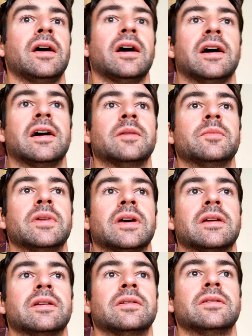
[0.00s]

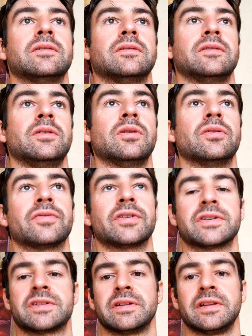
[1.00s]
And
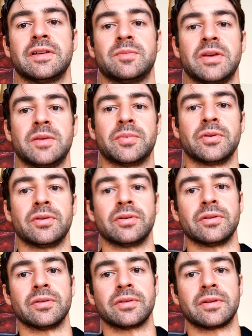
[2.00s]
universally,
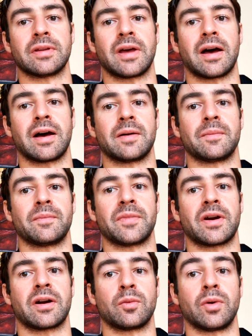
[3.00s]
people
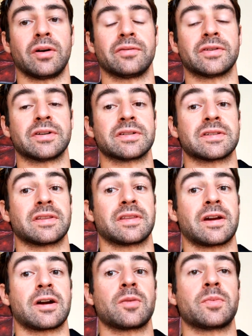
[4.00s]
that aren't well versed in
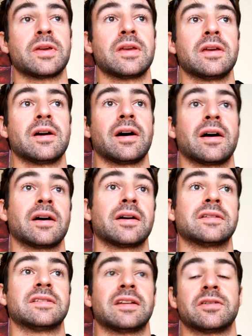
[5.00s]
therapy
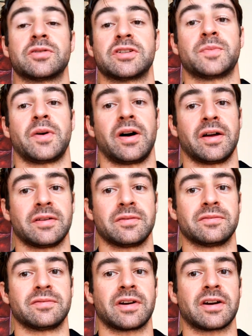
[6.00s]
tend to
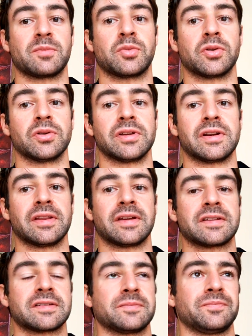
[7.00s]
respond very poorly to
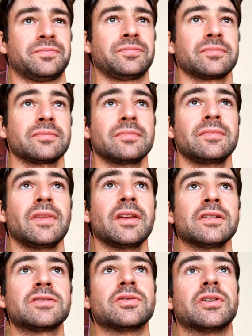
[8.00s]
this.
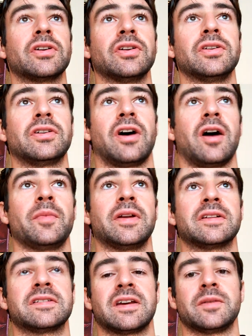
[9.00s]
So a good common
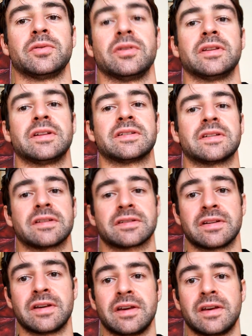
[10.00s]
example of this is